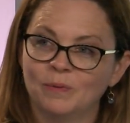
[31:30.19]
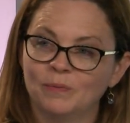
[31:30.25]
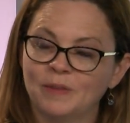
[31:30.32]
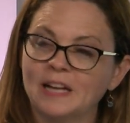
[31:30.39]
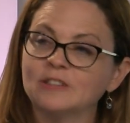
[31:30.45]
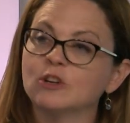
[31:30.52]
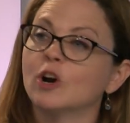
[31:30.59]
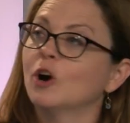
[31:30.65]

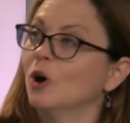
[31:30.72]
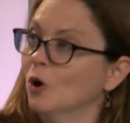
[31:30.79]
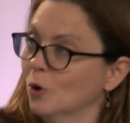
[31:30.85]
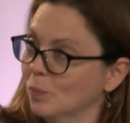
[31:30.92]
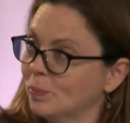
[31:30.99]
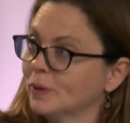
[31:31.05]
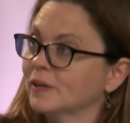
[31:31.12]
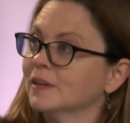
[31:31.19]
that's our
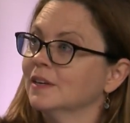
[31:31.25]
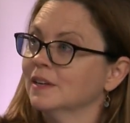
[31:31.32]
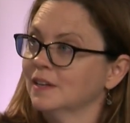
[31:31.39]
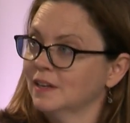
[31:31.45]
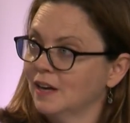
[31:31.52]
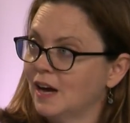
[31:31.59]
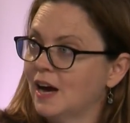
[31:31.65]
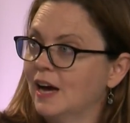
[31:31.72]
hope
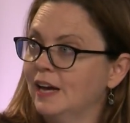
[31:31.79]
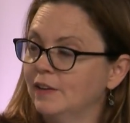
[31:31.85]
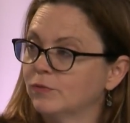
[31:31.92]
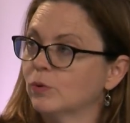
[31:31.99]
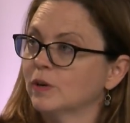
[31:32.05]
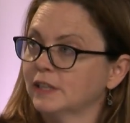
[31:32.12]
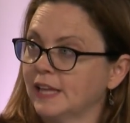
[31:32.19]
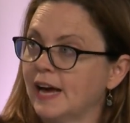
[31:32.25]
if
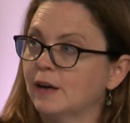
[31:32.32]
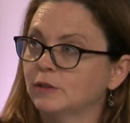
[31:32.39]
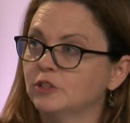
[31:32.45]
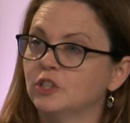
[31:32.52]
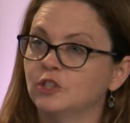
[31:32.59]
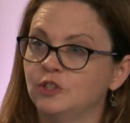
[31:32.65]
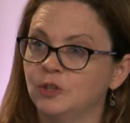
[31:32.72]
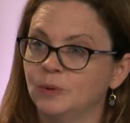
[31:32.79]
we're allowed
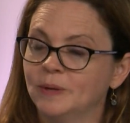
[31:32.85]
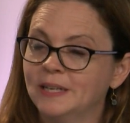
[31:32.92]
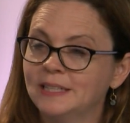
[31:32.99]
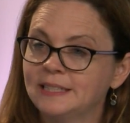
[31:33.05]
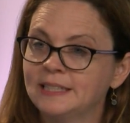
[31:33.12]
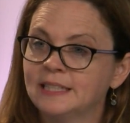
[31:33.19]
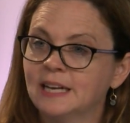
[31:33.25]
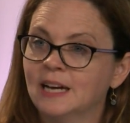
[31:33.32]
to do
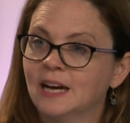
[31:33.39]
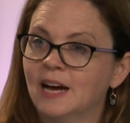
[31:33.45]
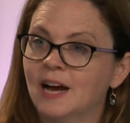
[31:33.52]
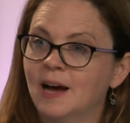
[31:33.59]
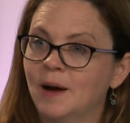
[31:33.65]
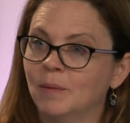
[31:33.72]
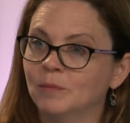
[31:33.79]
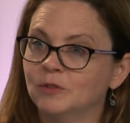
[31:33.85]
it.
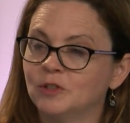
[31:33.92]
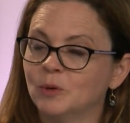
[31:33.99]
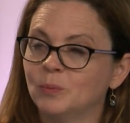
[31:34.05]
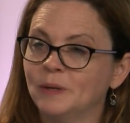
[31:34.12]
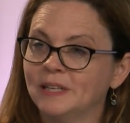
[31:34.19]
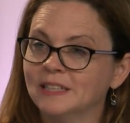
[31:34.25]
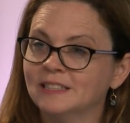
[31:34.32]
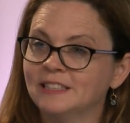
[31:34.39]
So
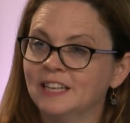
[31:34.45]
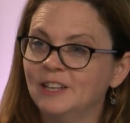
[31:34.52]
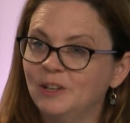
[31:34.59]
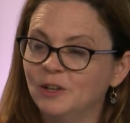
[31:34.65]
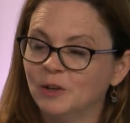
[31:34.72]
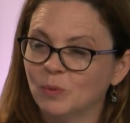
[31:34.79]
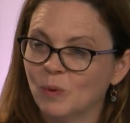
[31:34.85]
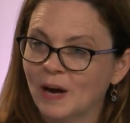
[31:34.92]
we
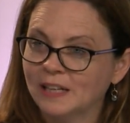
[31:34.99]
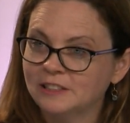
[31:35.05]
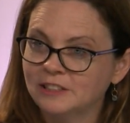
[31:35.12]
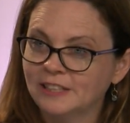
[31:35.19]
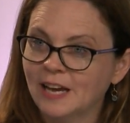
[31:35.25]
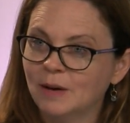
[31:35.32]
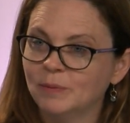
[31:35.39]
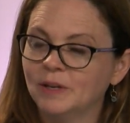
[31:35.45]
continue to watch
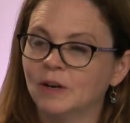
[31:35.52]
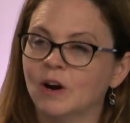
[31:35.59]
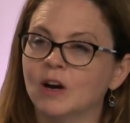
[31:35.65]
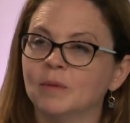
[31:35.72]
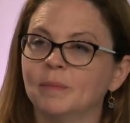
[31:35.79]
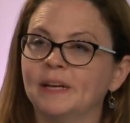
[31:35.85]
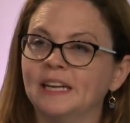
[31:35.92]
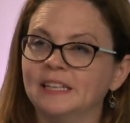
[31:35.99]
that. We
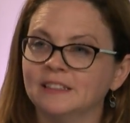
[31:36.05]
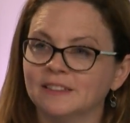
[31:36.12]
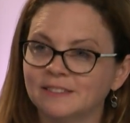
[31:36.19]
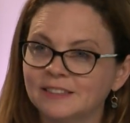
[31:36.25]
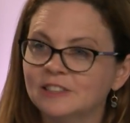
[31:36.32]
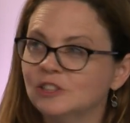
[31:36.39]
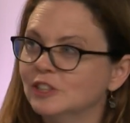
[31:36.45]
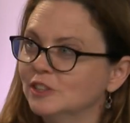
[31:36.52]
aren't making
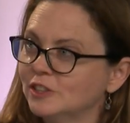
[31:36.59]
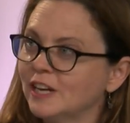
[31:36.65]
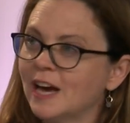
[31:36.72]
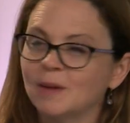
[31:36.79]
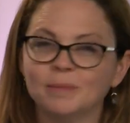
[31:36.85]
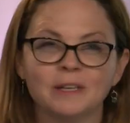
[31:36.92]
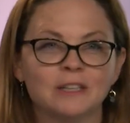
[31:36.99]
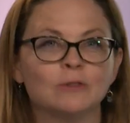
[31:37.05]
decisions
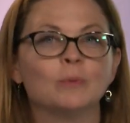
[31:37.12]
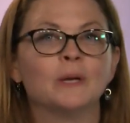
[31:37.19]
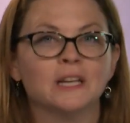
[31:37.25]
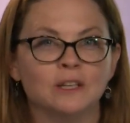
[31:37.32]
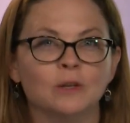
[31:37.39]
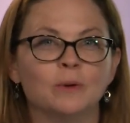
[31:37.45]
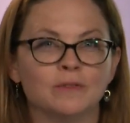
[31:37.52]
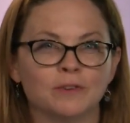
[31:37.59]
yet because we get
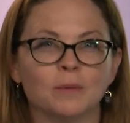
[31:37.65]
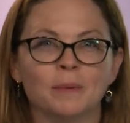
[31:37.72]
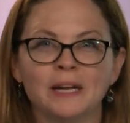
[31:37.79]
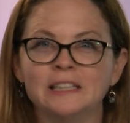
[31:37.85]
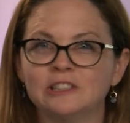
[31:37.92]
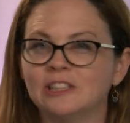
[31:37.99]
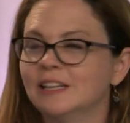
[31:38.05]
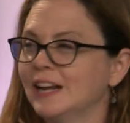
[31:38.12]
new
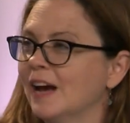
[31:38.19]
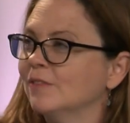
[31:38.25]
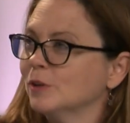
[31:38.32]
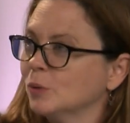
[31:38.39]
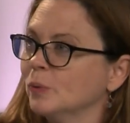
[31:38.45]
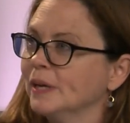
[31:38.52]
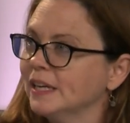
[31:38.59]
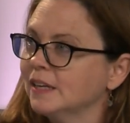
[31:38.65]
information
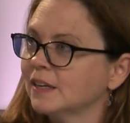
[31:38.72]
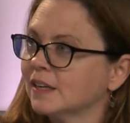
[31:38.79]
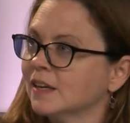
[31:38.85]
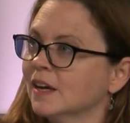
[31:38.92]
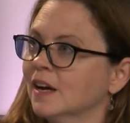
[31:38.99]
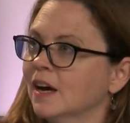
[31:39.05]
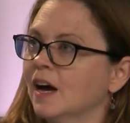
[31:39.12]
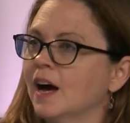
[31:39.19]
every week.
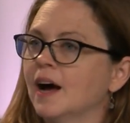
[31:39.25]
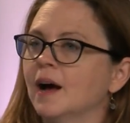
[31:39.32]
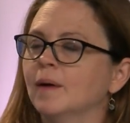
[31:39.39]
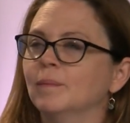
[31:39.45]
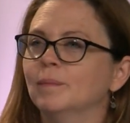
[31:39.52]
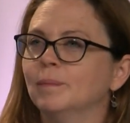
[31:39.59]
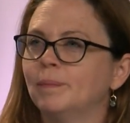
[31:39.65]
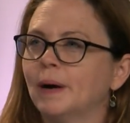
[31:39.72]

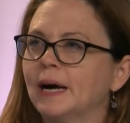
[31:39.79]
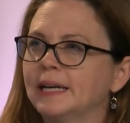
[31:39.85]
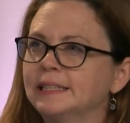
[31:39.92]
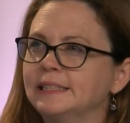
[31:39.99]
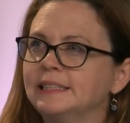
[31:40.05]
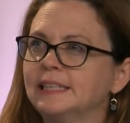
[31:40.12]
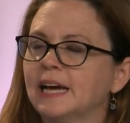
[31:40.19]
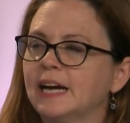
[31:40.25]

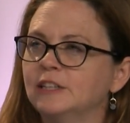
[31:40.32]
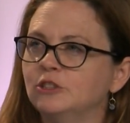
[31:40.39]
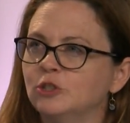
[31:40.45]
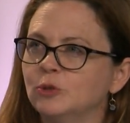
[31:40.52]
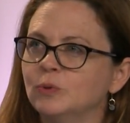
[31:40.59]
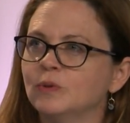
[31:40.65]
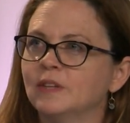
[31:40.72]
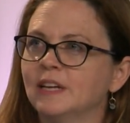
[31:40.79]
But I
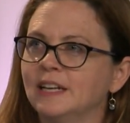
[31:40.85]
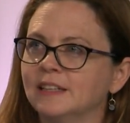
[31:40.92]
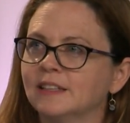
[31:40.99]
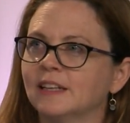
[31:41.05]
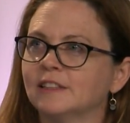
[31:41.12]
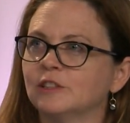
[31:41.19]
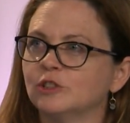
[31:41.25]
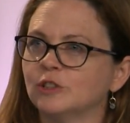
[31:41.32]
do think
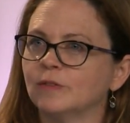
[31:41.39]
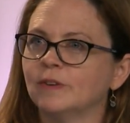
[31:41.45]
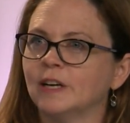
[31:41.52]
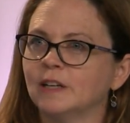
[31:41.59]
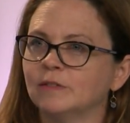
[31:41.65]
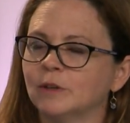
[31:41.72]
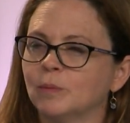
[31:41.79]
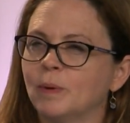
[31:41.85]
that there's a
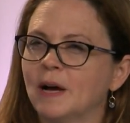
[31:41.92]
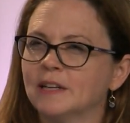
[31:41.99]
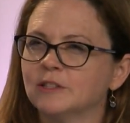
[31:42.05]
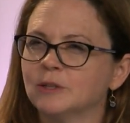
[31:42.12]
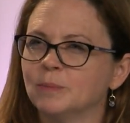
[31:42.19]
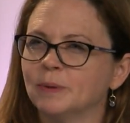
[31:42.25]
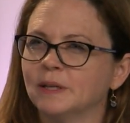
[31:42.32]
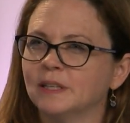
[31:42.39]
very real
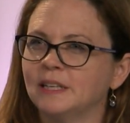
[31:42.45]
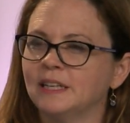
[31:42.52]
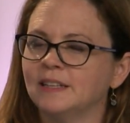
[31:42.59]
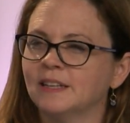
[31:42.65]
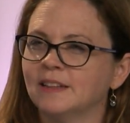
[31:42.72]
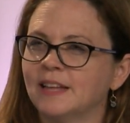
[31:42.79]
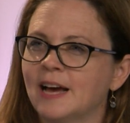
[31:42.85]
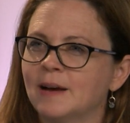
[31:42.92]
possibility
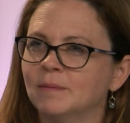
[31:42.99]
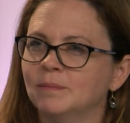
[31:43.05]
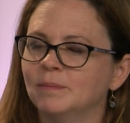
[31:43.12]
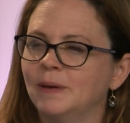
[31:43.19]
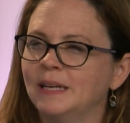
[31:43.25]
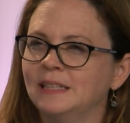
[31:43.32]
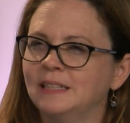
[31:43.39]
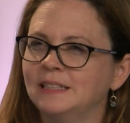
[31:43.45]
that that
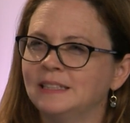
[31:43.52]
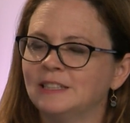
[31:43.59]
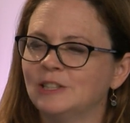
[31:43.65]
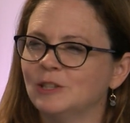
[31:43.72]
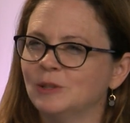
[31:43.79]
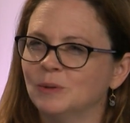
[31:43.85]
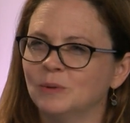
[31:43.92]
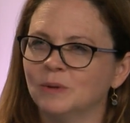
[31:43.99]
may need
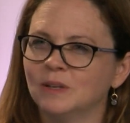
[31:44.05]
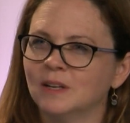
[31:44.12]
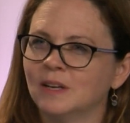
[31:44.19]
to